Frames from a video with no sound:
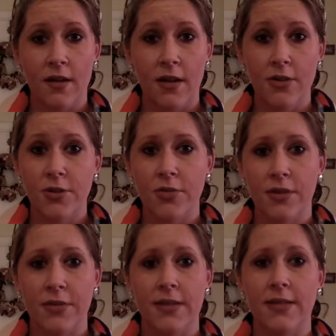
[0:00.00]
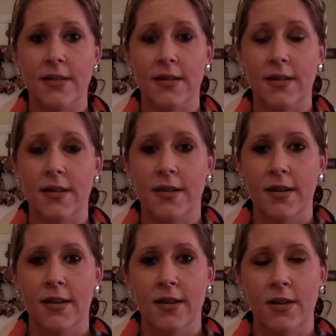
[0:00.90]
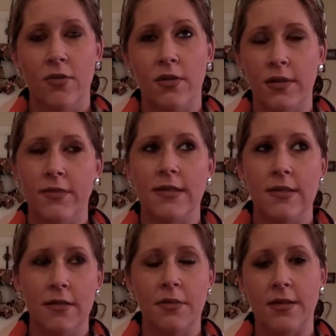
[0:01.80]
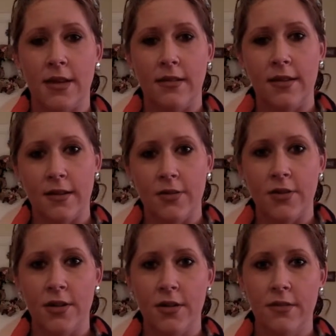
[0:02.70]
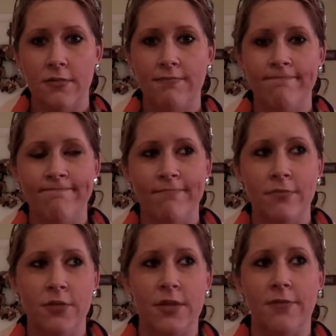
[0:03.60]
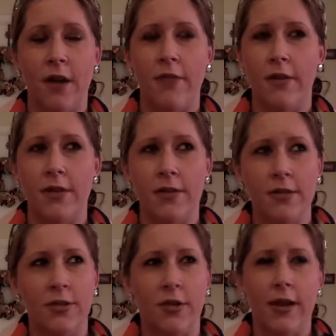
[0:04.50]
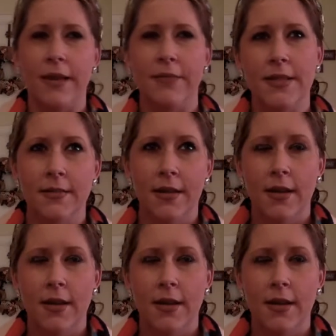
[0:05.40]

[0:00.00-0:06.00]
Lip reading: under 20 weeks, well, even some will say like under, was it 500 grams?